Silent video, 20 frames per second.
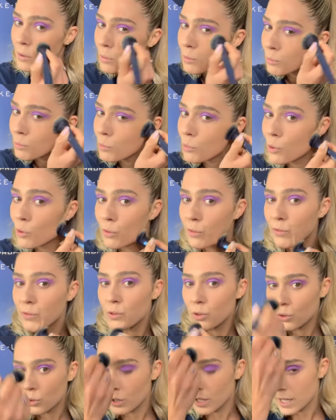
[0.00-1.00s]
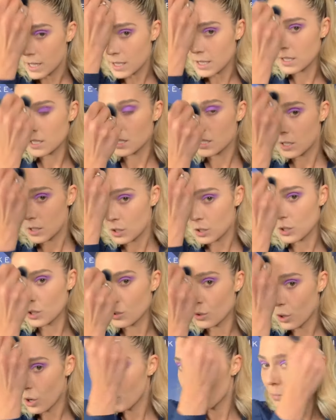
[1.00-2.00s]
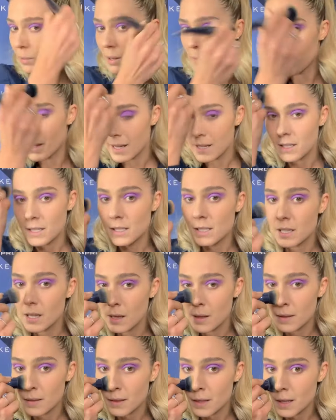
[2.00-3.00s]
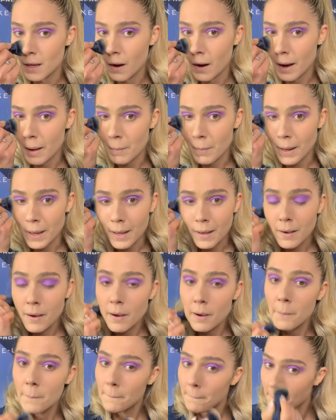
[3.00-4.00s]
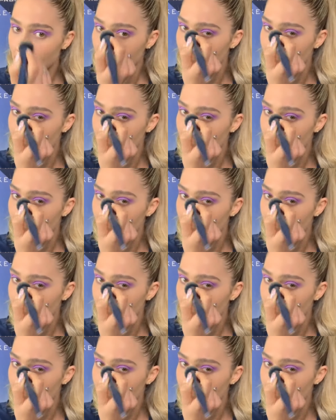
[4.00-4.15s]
more flawless to complement the eye makeup.